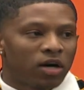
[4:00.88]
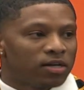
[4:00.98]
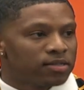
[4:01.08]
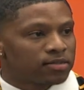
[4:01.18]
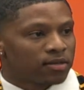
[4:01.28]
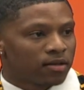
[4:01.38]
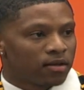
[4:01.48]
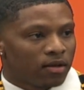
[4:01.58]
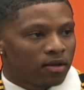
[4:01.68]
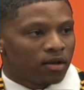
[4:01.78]
was
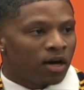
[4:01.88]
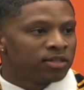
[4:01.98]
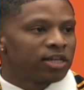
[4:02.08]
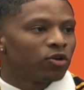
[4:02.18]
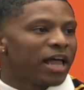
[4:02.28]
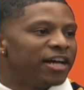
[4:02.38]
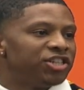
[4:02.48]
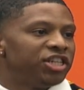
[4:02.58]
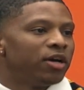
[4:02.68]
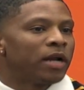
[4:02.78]
until
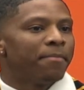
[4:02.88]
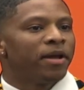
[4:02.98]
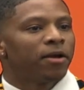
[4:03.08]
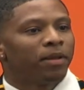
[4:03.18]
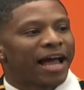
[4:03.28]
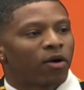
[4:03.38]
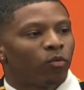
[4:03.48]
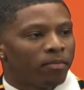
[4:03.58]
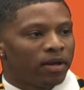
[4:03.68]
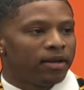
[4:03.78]
last year when I met a
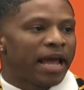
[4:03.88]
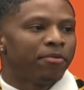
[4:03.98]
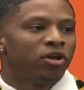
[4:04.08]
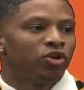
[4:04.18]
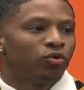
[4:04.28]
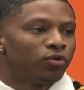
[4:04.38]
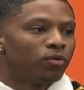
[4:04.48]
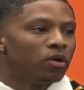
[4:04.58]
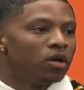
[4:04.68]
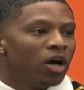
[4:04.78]
black woman named Adudu,